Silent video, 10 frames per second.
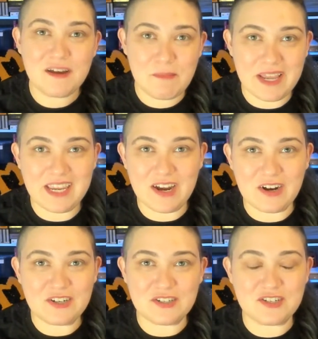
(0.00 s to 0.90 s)
my
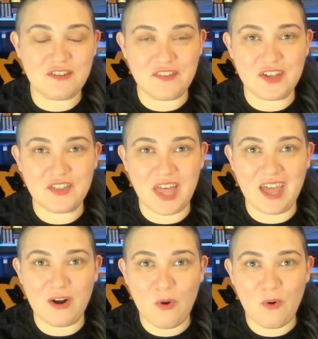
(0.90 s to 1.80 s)
characters feel
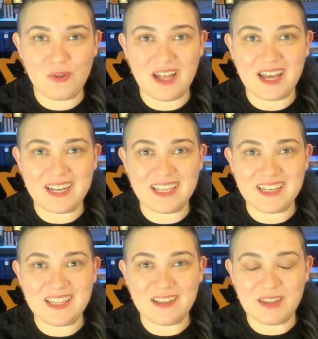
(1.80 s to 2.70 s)
that a whole lot
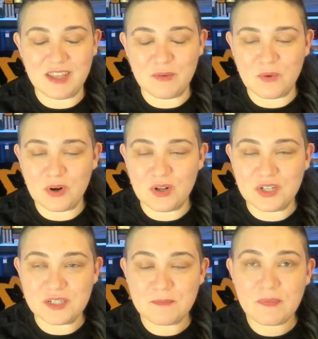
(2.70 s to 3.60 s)
in
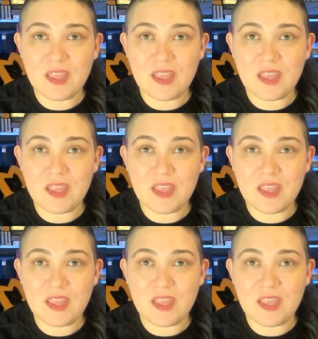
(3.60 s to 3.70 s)
world.